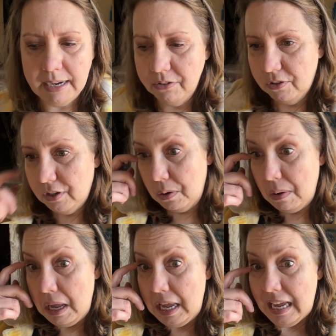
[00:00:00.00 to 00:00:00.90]
out.
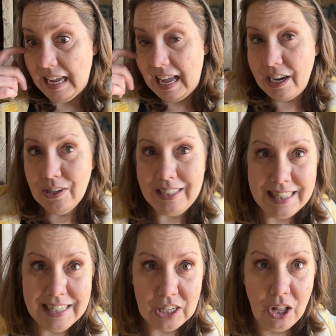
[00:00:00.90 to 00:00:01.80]
So I could get
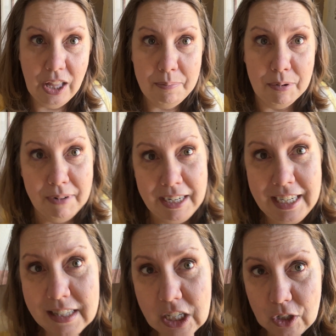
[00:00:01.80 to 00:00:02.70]
this all up and ready
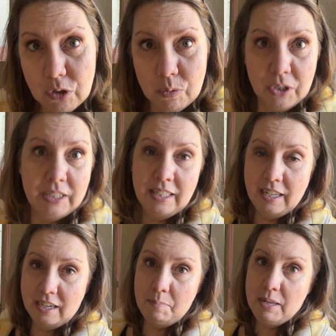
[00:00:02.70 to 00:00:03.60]
and start to work, and then
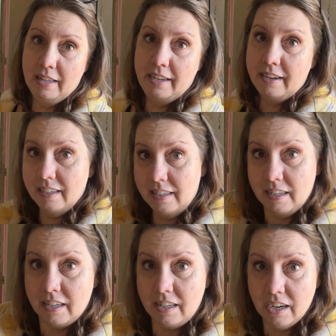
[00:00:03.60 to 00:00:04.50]
they could be like,
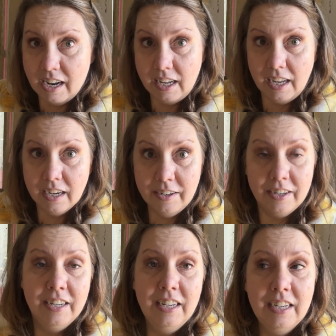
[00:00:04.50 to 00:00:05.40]
you're out of
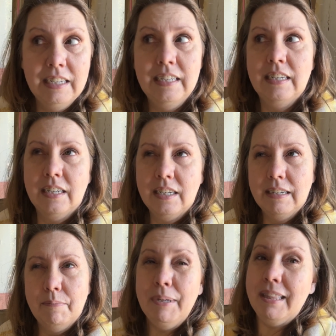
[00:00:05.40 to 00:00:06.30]
here.
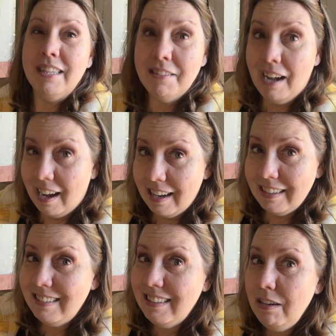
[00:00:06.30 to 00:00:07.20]
But this
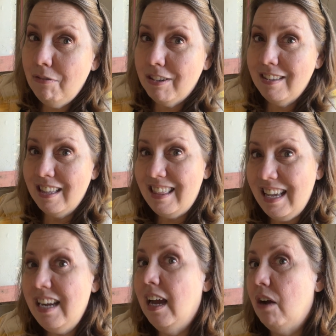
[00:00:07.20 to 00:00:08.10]
honestly was the
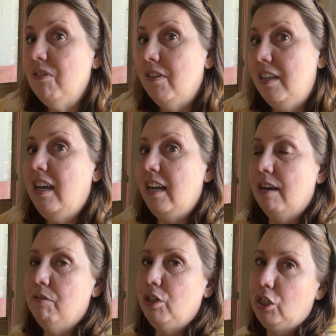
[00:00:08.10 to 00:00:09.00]
thing I was thinking
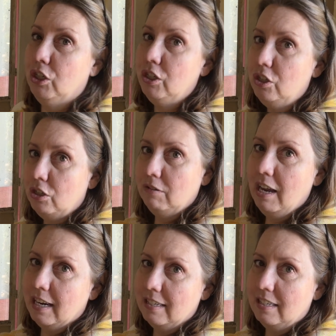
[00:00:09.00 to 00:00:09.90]
I was going to do
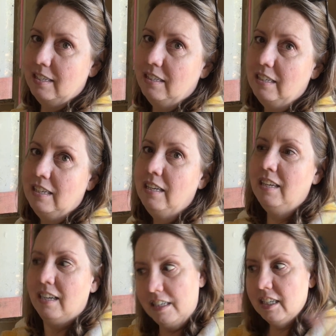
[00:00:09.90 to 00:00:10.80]
next,
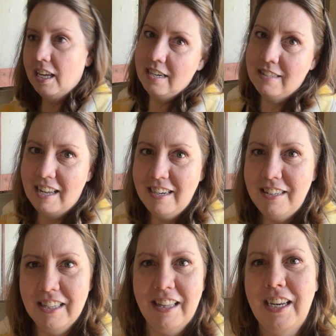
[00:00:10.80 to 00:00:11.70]
until I decided
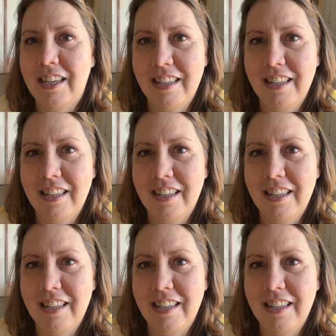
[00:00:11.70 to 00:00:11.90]
to like